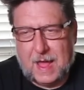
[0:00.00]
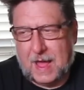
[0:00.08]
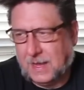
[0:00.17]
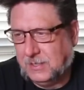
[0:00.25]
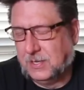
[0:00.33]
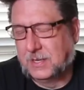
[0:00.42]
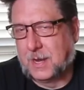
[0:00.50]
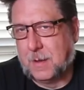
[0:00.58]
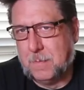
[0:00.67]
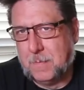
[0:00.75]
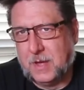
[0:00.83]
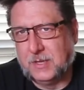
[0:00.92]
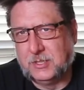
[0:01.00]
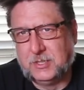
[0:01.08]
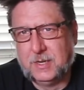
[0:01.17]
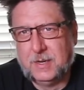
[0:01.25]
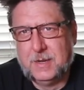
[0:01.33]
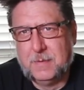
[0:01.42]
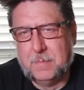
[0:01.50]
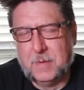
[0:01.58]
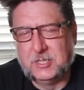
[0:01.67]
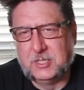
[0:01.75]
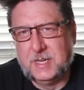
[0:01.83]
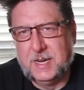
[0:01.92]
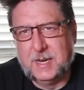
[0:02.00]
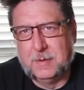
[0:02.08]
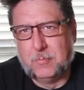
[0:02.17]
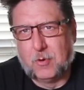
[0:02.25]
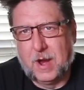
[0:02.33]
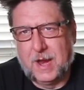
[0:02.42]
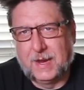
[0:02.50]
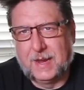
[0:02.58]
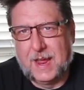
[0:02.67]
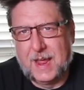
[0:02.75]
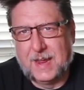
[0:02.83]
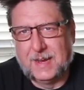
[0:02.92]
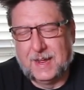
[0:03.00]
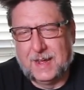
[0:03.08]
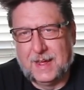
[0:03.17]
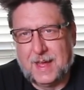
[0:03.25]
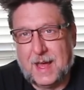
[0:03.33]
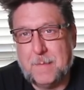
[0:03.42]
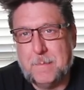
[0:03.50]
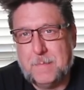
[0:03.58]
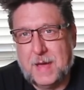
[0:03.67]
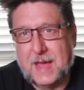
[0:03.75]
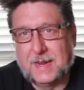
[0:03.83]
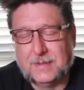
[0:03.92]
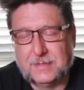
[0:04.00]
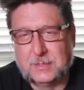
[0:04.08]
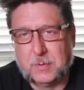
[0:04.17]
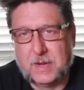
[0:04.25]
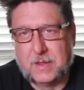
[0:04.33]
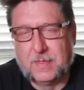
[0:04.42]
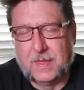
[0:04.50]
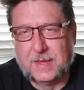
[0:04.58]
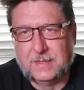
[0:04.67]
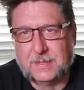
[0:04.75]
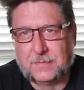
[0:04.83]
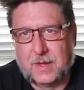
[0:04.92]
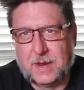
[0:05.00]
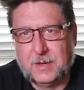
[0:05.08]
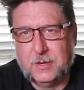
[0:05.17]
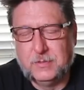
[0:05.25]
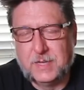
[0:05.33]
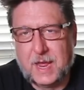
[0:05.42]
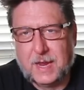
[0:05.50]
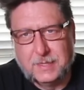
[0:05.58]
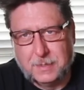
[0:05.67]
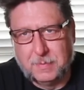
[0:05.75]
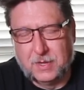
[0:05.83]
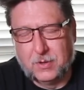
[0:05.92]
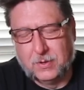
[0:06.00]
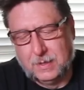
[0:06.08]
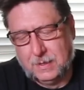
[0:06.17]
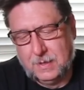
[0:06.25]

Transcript: I took a much needed break, and I'm back in the swing of things. I've got a new tank to build,